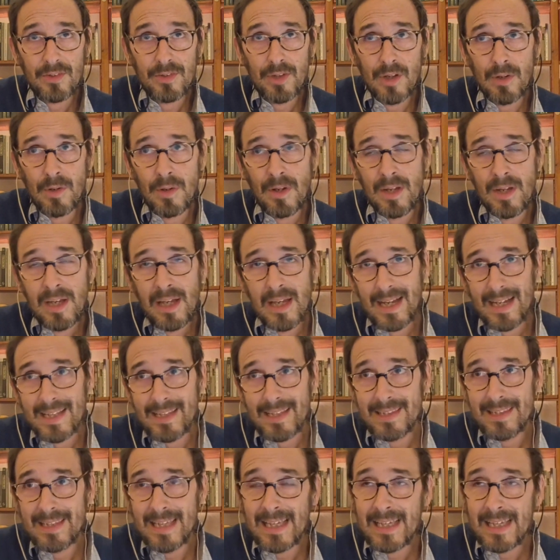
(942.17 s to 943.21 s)
so
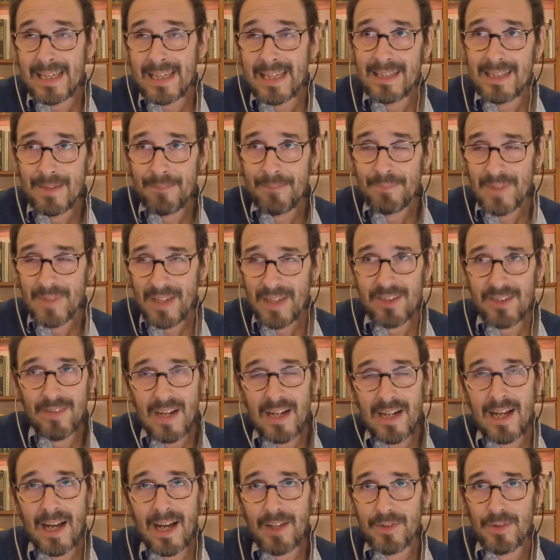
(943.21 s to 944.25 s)
I think it's
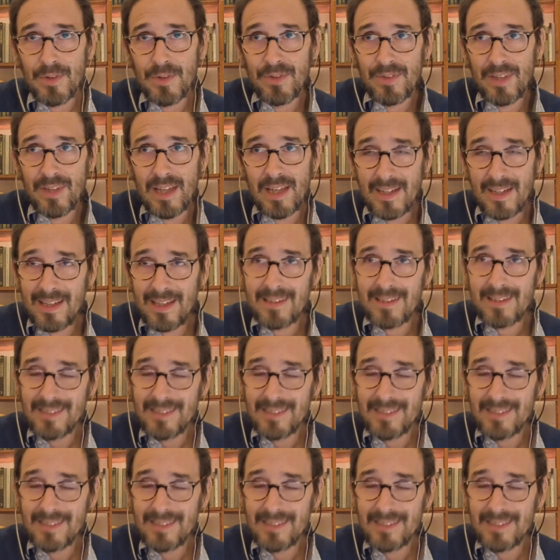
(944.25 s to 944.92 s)
very hard to say.